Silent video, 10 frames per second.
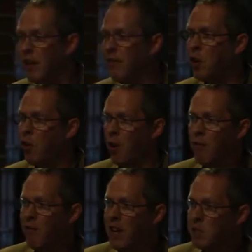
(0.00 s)
If you're
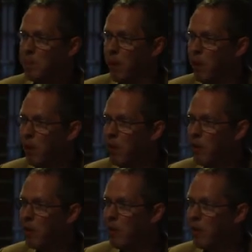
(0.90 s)
on Facebook,
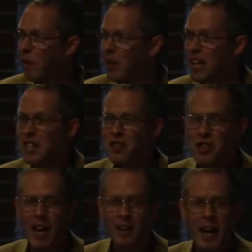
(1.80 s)

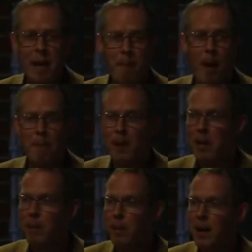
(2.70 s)
is that a
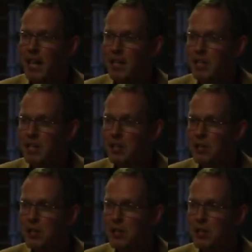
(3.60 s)
public place?